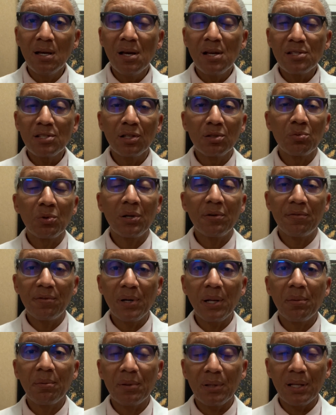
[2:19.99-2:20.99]
So the word
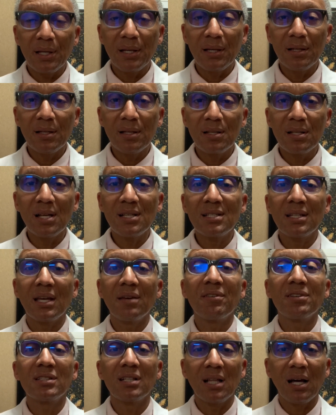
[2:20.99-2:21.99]
frequently doesn't give
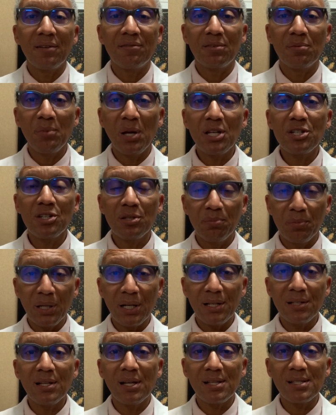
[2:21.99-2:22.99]
us a lot of information, but
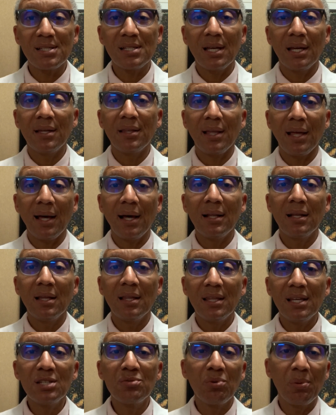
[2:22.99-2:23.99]
it does say that
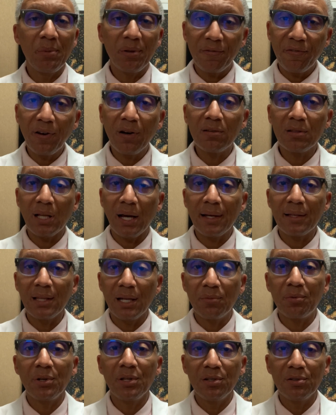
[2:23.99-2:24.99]
these women felt like they
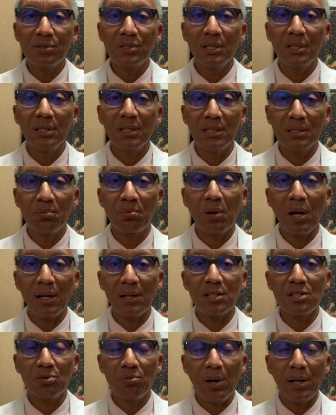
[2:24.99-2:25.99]
were using these
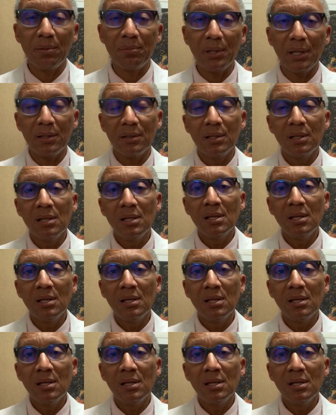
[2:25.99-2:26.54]
products quite a bit.